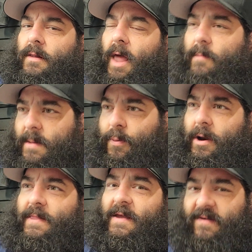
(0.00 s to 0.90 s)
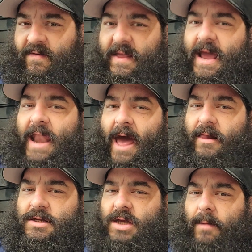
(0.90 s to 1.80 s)
Let me put it, this is the
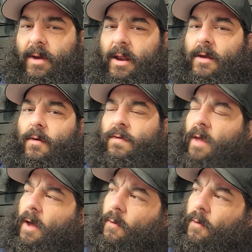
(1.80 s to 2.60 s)
analogy I'm going to use.